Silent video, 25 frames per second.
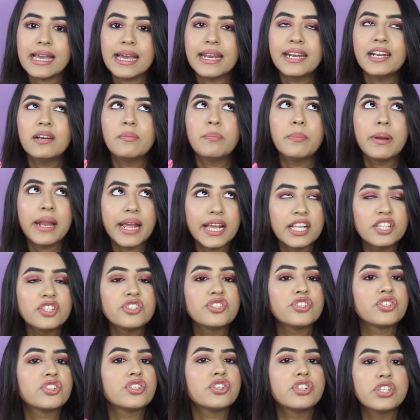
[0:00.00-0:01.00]
and it
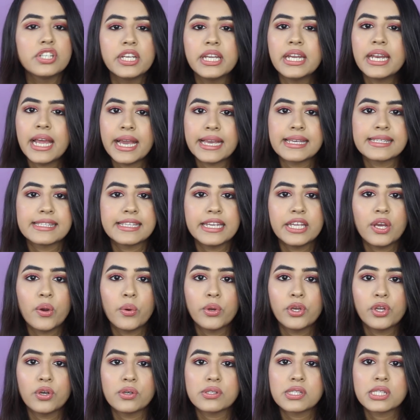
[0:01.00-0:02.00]
blends really nicely
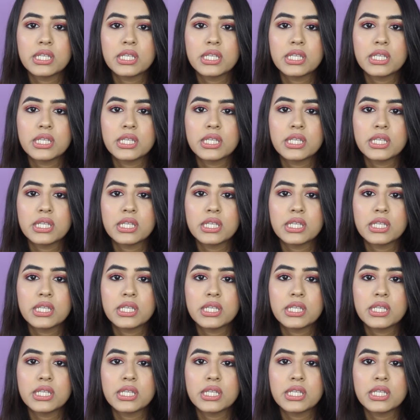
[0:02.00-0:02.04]
on your